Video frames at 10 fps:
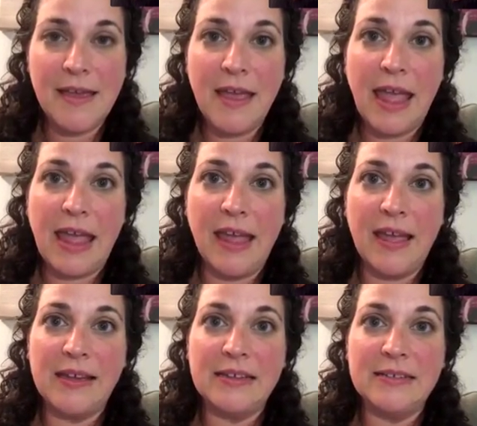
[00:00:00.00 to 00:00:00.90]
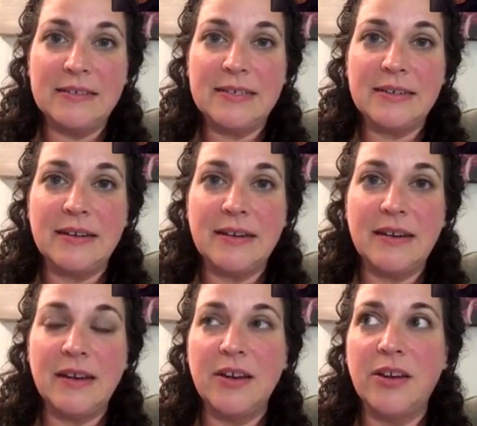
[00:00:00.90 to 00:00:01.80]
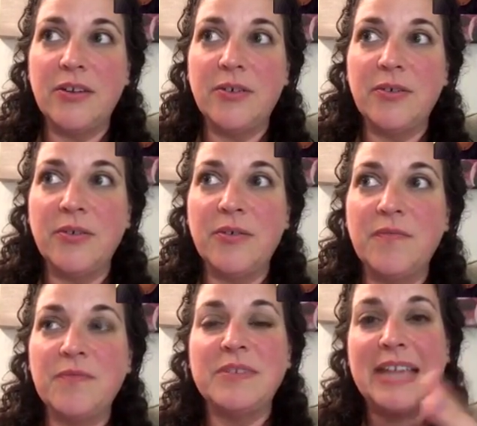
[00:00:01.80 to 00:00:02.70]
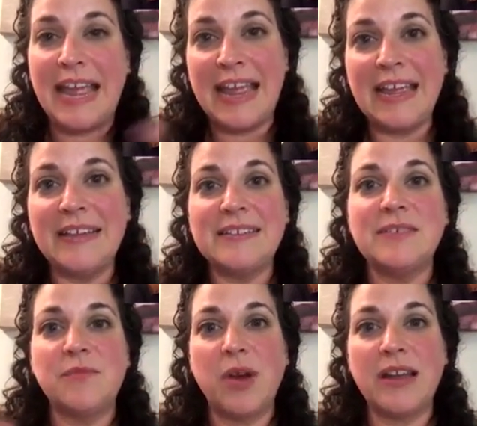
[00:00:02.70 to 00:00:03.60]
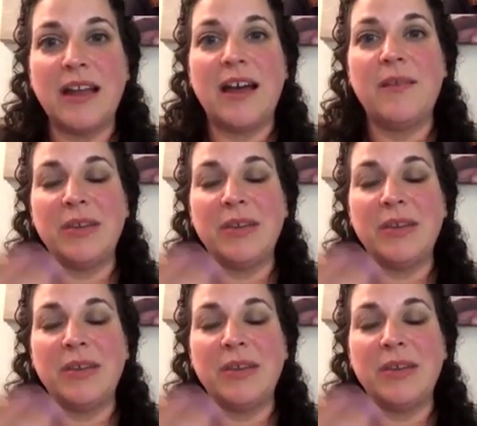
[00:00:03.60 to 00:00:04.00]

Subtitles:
And, you know, days and whatnot.